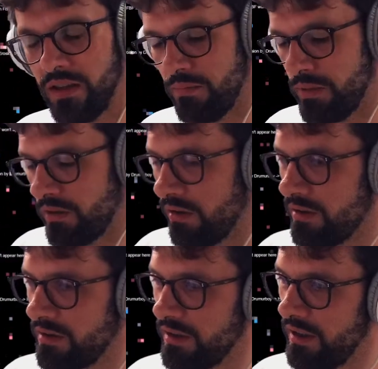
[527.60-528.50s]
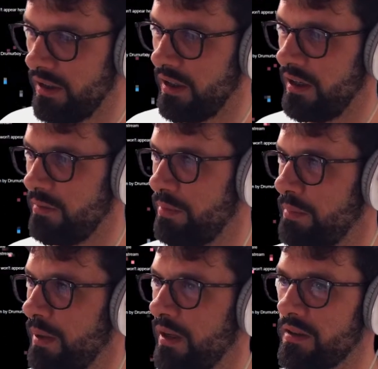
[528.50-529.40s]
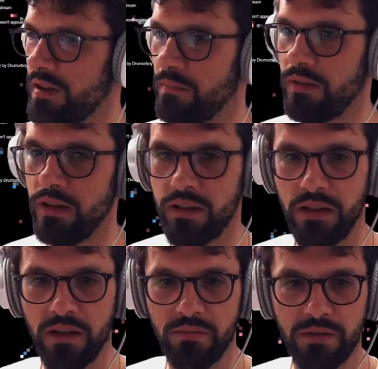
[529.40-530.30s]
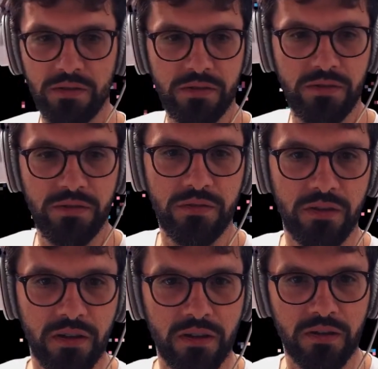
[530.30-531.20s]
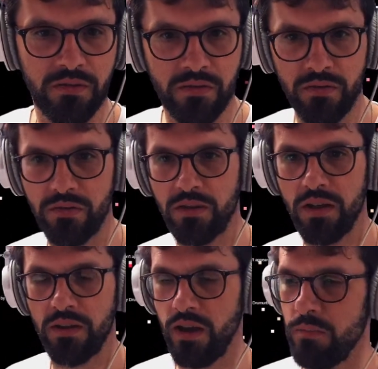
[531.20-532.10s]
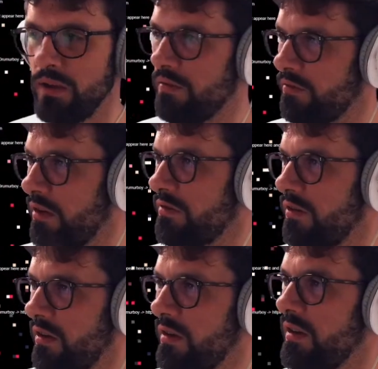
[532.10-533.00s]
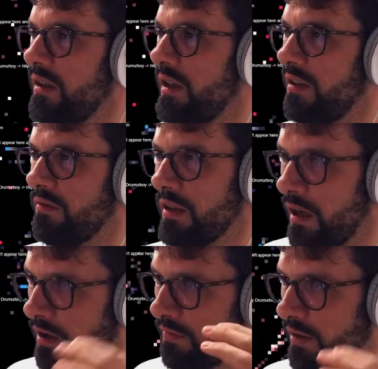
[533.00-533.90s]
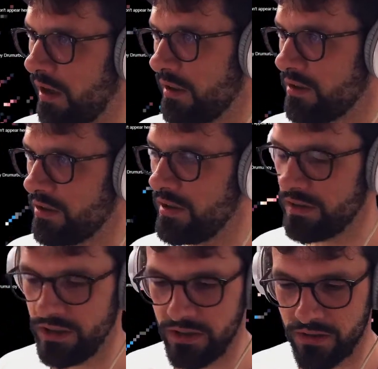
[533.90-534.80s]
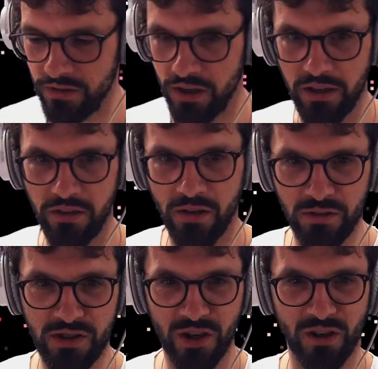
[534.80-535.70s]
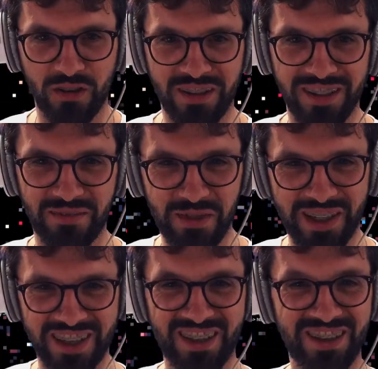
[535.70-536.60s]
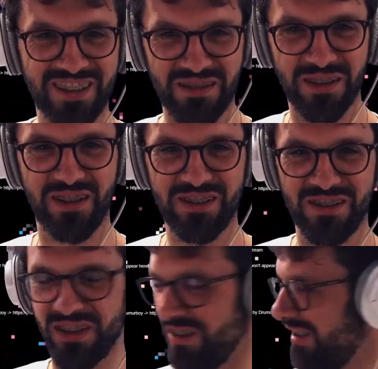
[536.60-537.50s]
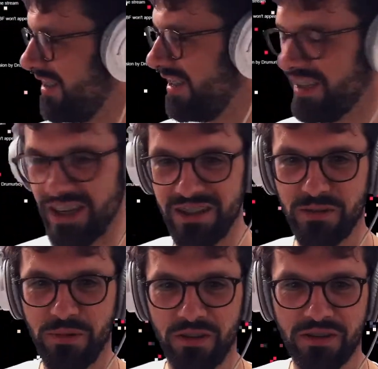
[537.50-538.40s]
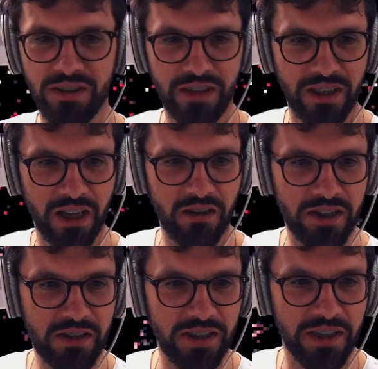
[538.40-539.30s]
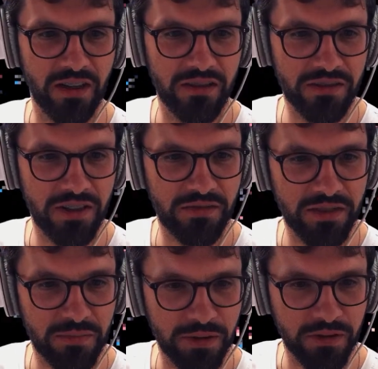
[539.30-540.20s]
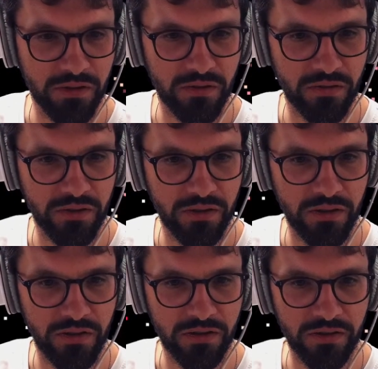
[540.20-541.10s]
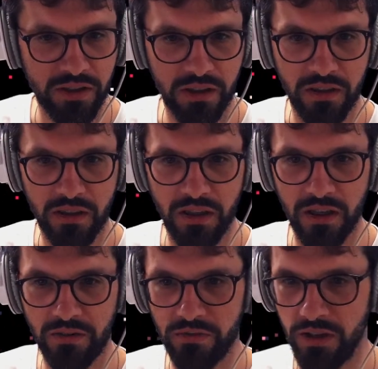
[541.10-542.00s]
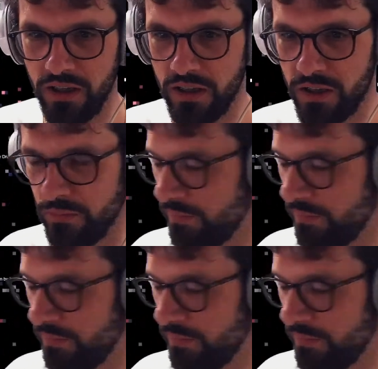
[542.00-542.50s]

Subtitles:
Because I prepared something I wanted to do. I mean, first of all, we have Hannah Schilsky tonight on the show. If we can call it, can we call it show? I suppose. Oh, actually, also I have something cool also here. I have a